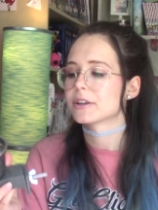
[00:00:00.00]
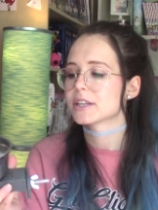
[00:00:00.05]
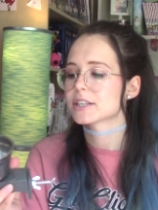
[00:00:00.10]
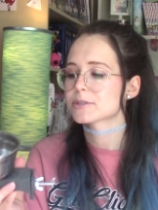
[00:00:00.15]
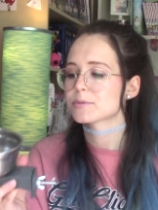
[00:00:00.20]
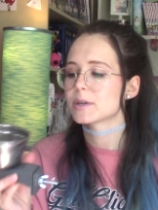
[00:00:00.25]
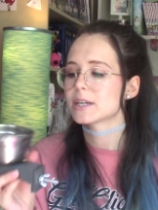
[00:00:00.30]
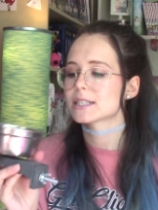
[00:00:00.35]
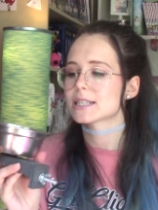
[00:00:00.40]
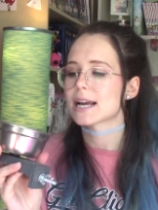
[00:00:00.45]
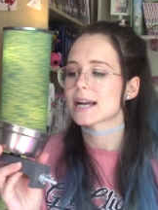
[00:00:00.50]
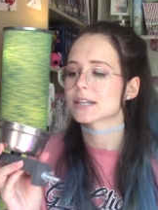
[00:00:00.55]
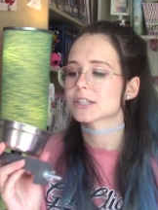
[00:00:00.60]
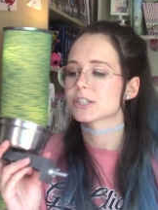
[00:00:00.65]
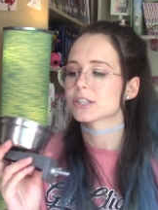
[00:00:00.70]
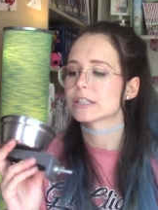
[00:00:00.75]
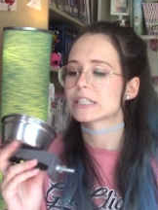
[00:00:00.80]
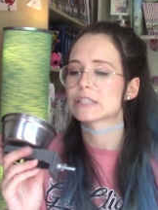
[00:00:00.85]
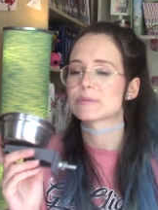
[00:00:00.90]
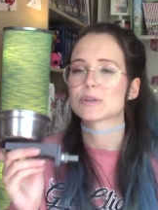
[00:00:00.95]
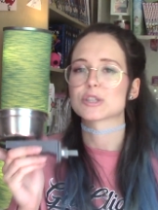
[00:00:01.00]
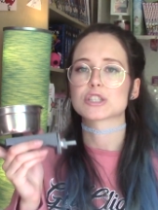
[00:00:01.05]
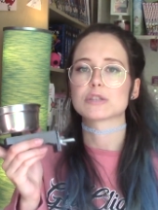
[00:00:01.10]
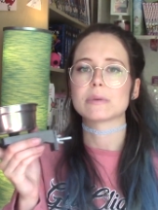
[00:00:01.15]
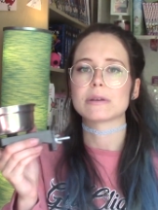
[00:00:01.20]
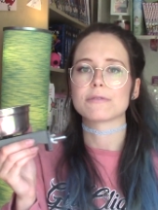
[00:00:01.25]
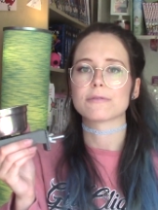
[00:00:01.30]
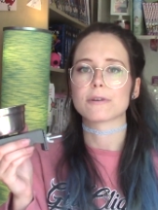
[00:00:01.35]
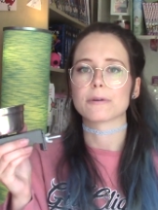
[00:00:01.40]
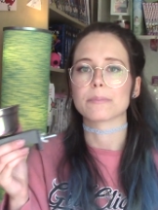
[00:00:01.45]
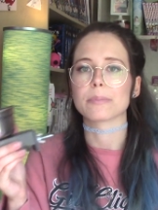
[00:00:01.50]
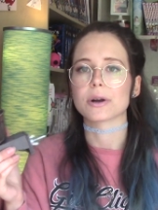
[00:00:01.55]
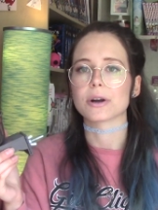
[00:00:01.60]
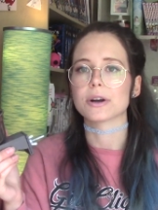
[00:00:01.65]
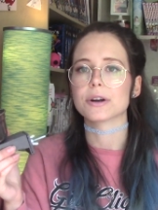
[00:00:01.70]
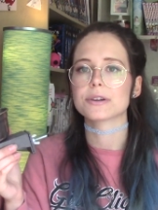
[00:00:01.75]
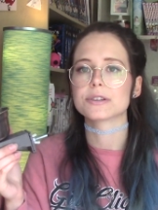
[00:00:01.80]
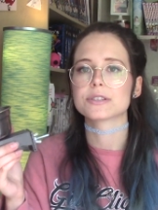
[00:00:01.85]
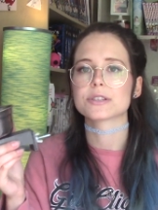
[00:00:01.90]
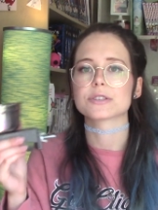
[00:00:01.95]
This one is actually supposed to be for
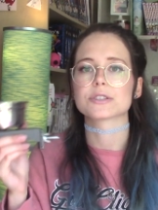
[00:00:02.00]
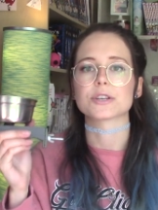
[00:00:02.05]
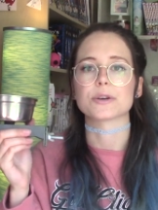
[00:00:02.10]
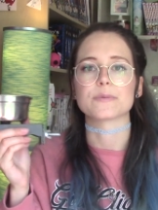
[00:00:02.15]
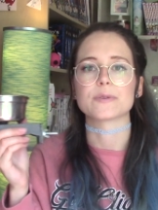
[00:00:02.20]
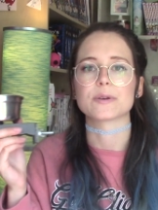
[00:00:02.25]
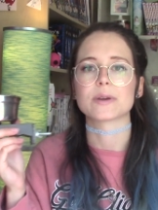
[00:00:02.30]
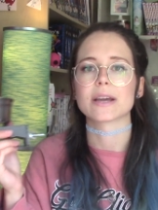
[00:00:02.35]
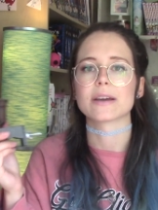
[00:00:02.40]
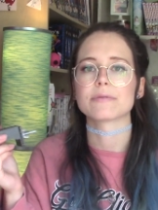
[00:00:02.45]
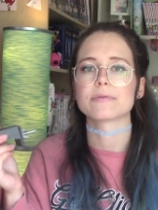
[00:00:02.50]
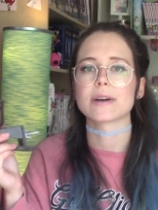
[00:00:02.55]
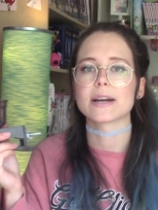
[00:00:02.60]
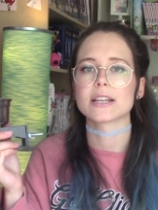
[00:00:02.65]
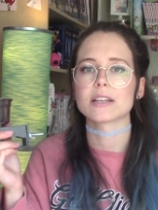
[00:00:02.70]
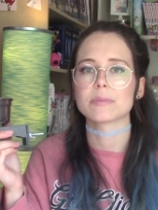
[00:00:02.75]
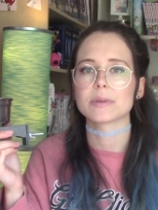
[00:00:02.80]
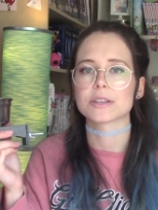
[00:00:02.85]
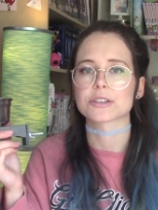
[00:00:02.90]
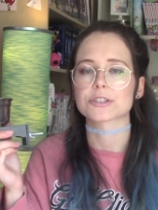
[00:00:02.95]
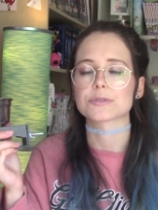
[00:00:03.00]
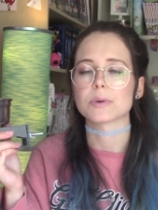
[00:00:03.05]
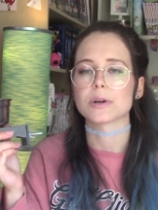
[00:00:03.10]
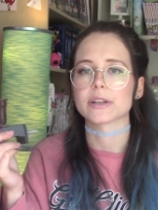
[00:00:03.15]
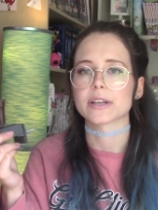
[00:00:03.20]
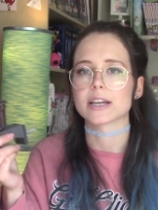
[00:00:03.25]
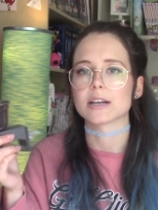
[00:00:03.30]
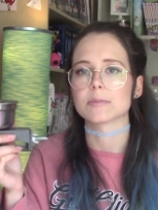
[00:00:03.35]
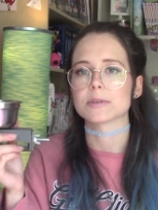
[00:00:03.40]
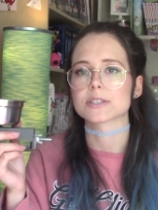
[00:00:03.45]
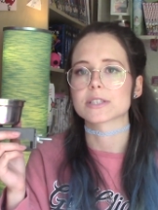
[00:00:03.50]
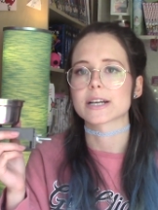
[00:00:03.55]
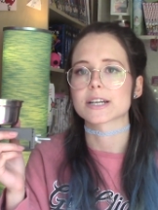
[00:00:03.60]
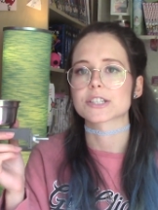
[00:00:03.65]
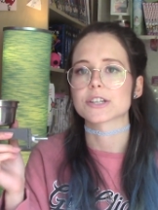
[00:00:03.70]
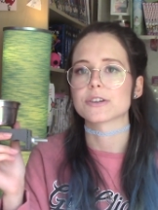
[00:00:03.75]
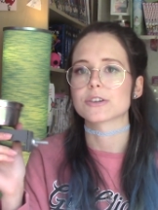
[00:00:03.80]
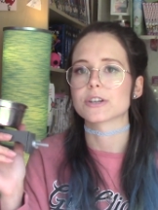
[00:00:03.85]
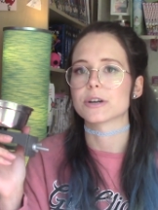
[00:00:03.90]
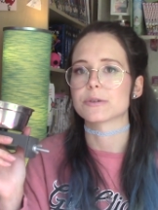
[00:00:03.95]
birds, so if you can't find them in the small animal
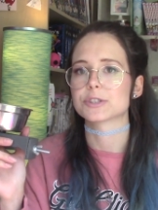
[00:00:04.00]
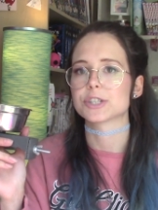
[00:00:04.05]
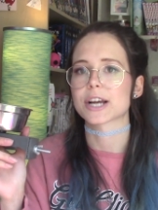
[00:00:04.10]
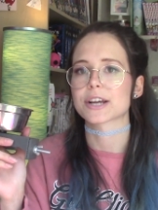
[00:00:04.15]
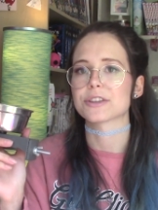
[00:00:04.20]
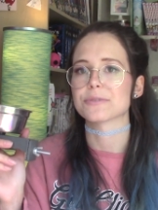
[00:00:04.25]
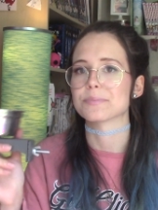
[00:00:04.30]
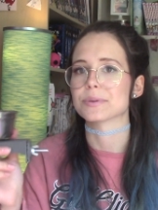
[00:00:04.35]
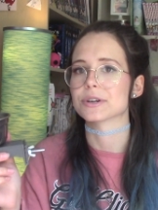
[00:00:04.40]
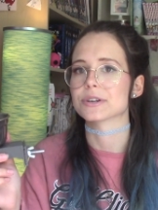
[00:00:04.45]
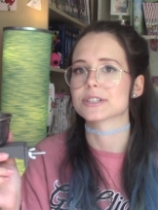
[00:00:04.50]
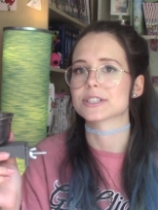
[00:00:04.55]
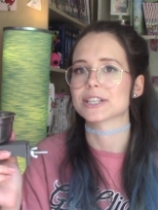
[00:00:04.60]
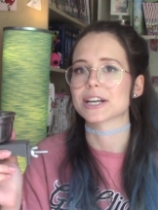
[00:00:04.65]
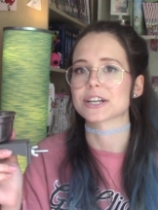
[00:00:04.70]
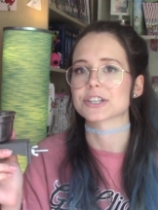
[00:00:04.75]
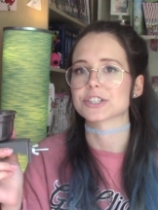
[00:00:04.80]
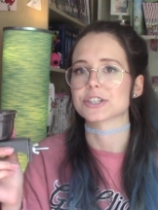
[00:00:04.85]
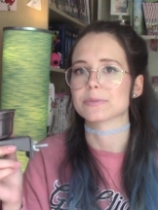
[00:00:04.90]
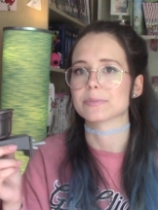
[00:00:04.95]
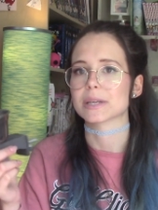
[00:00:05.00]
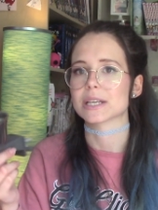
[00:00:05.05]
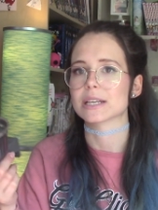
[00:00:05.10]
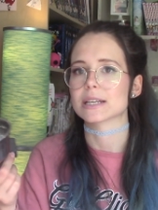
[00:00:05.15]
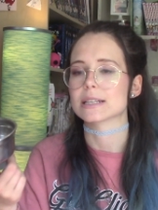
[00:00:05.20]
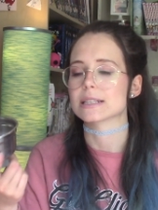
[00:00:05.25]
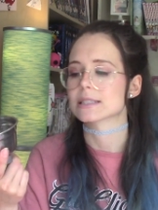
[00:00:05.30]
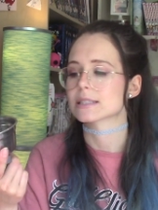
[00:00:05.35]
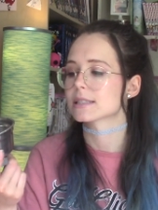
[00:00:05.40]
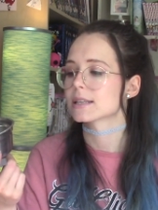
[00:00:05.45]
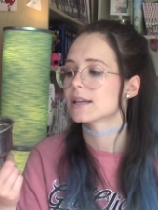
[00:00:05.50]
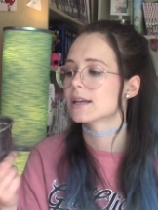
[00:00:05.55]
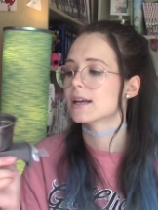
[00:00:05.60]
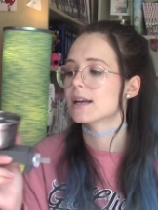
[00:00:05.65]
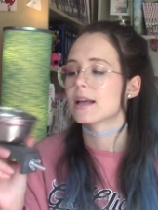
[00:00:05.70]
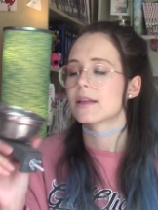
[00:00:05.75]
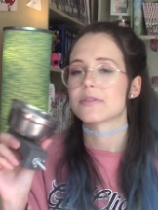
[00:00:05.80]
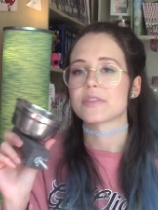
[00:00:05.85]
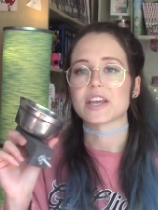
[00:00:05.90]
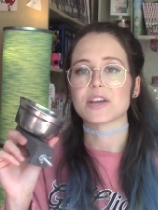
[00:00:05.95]
section, go check the bird section because
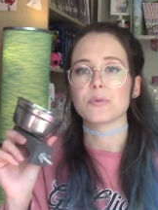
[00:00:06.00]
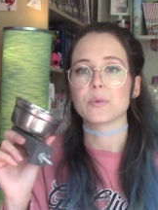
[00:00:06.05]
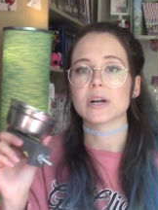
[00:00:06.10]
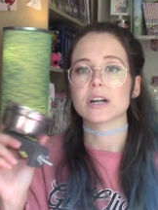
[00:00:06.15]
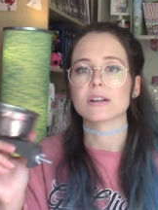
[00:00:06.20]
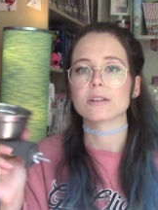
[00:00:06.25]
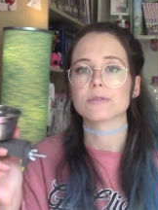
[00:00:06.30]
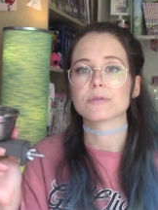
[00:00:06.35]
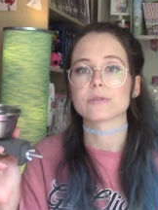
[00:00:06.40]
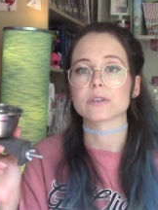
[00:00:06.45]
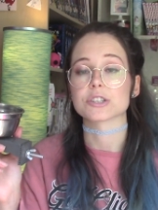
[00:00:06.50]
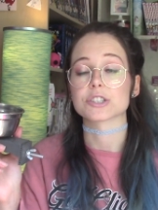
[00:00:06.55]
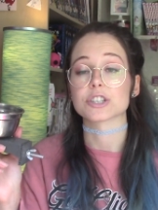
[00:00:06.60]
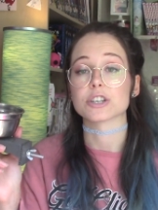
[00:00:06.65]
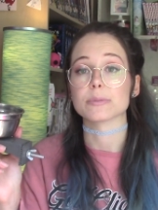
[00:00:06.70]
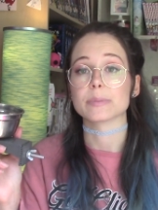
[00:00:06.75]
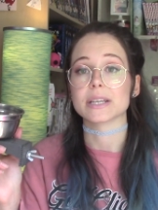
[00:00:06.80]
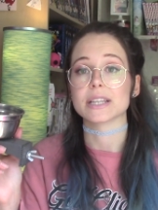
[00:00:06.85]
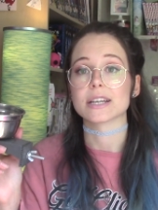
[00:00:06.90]
they will for sure be